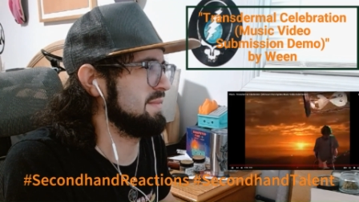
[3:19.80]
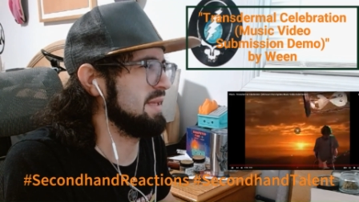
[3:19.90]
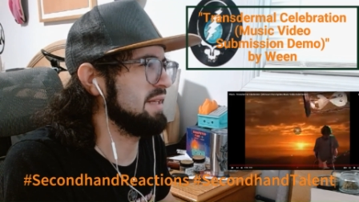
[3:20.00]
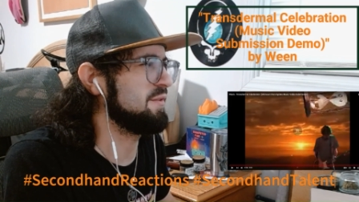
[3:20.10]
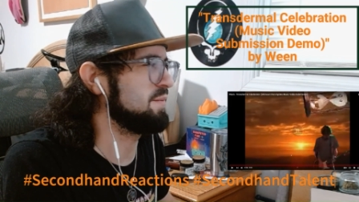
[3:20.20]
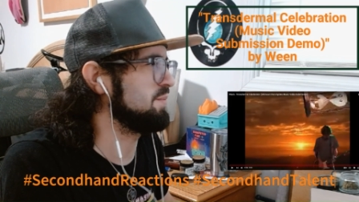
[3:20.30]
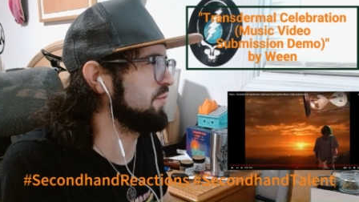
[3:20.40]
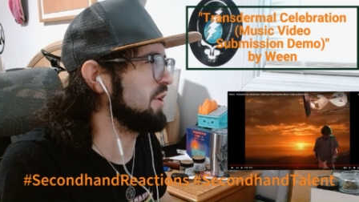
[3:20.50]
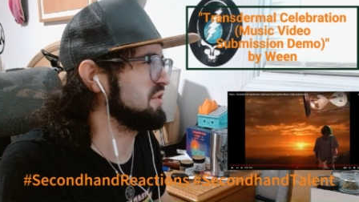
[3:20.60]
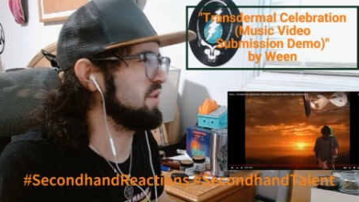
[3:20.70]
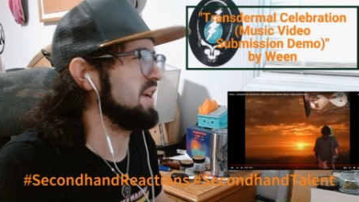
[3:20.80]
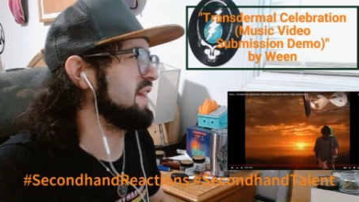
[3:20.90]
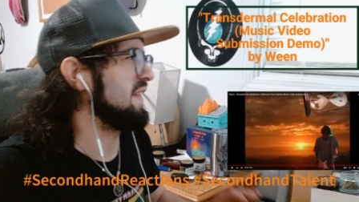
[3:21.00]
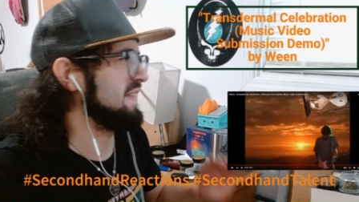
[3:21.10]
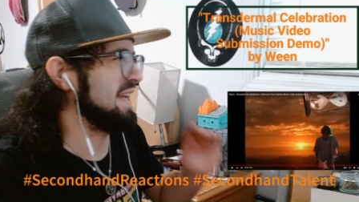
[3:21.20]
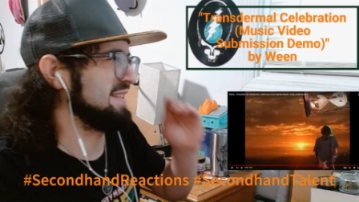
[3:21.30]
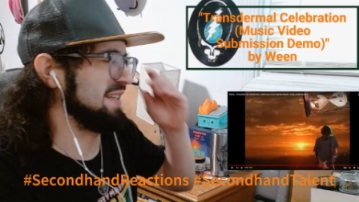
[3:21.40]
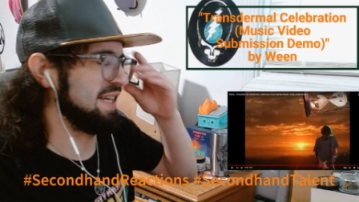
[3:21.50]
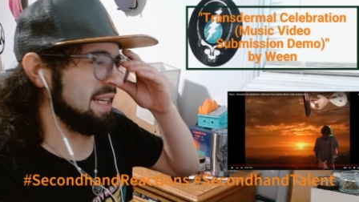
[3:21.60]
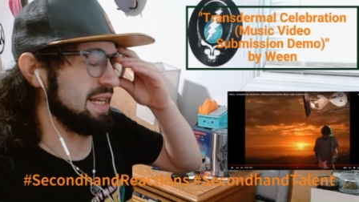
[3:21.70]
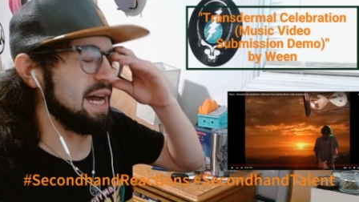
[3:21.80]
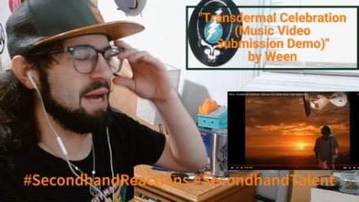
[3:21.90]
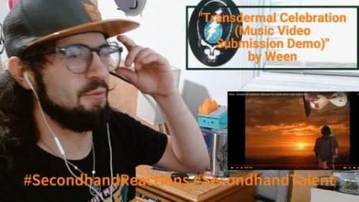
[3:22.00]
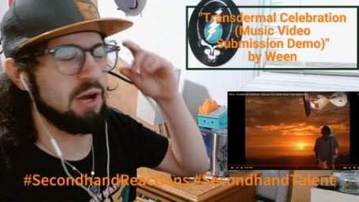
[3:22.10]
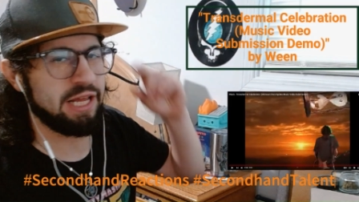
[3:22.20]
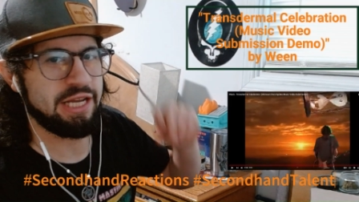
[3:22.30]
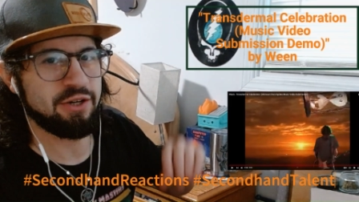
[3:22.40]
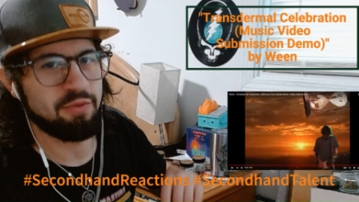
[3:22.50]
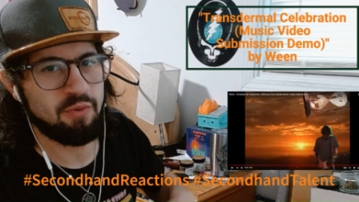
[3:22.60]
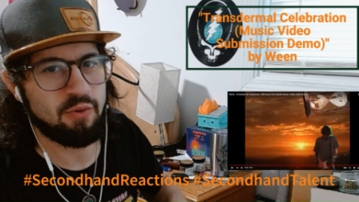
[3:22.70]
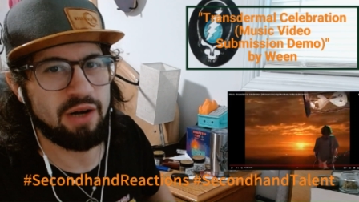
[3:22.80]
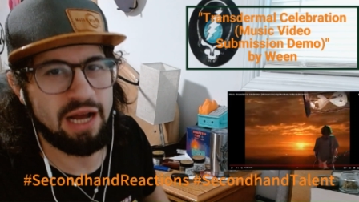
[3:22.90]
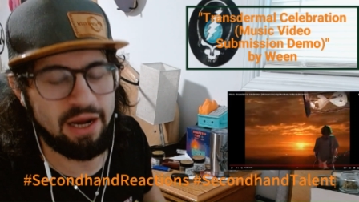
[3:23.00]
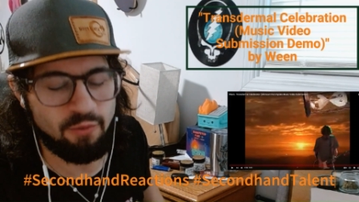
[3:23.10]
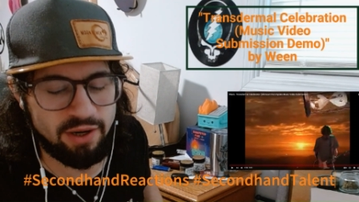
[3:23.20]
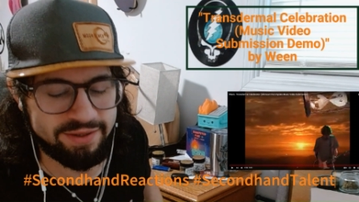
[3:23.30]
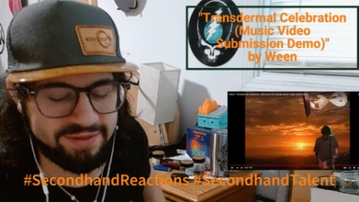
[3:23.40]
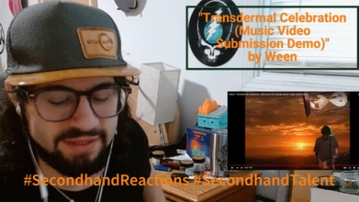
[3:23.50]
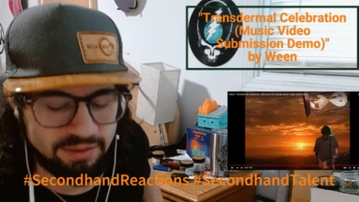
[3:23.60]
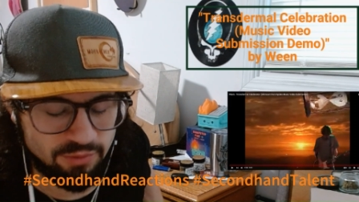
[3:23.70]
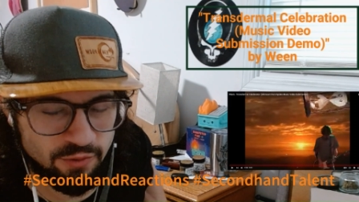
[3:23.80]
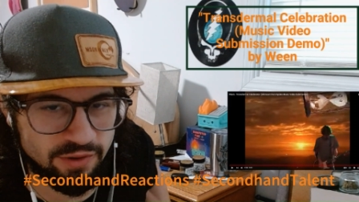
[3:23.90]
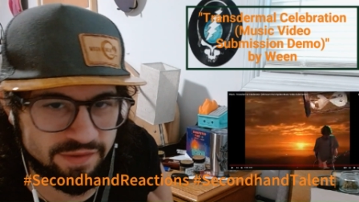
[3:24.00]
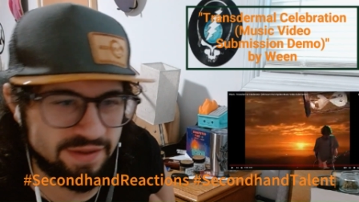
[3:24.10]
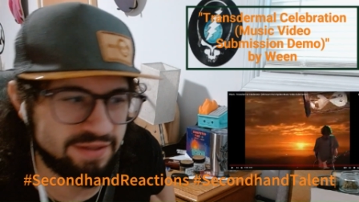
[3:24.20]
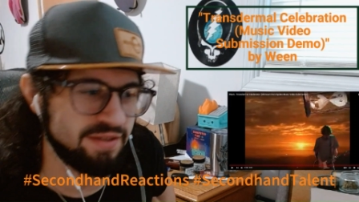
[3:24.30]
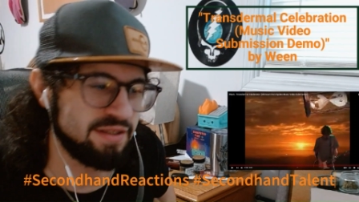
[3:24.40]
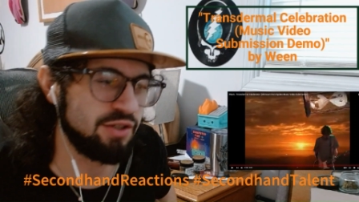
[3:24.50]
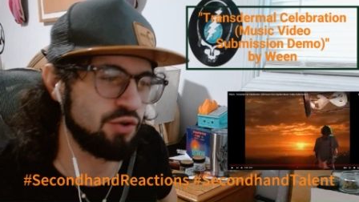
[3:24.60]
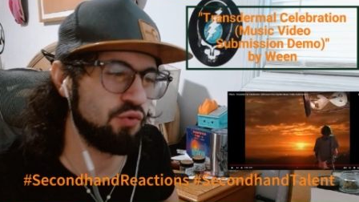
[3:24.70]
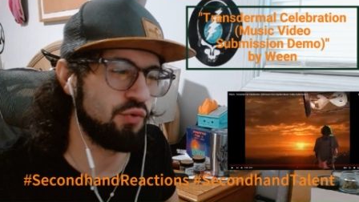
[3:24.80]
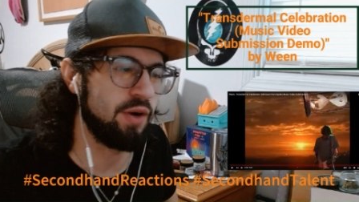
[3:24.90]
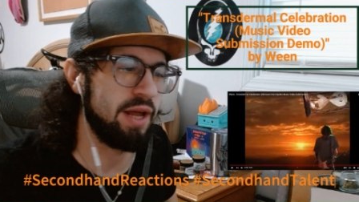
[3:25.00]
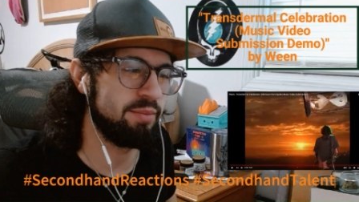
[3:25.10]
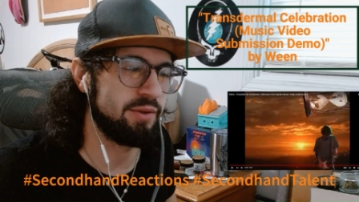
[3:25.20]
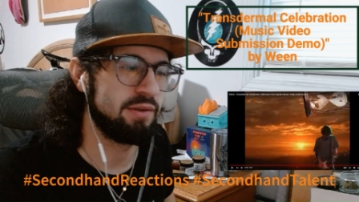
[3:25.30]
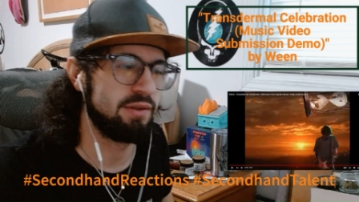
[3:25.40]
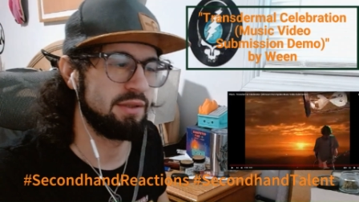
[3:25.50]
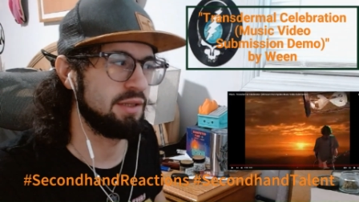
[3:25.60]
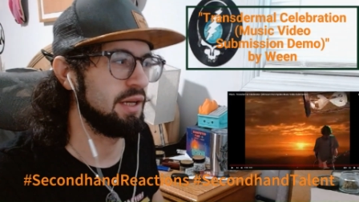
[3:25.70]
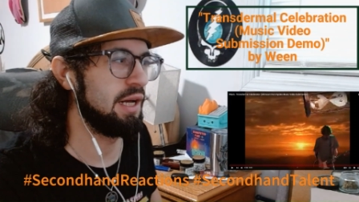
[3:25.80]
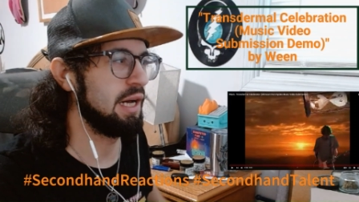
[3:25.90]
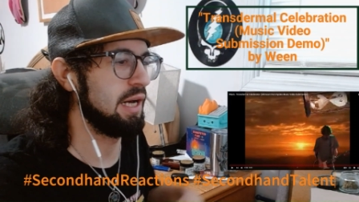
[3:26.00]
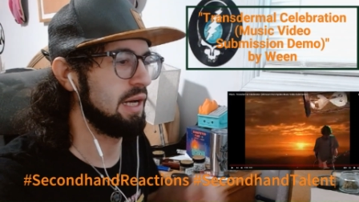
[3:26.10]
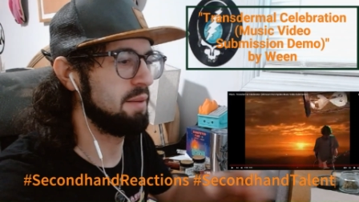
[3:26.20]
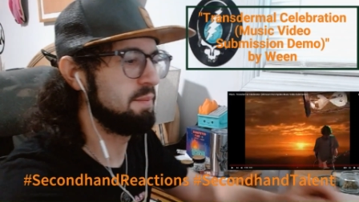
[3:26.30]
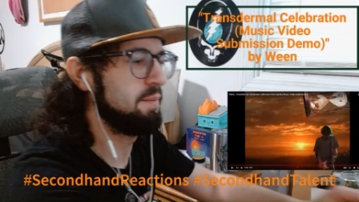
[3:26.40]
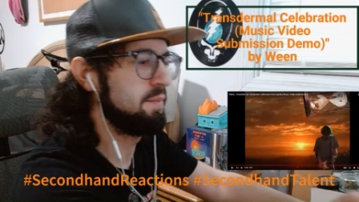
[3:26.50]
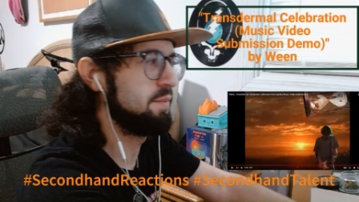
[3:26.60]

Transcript: it's frustrating that that's it. I want to hear more. I want to see more. This is incredible. Um,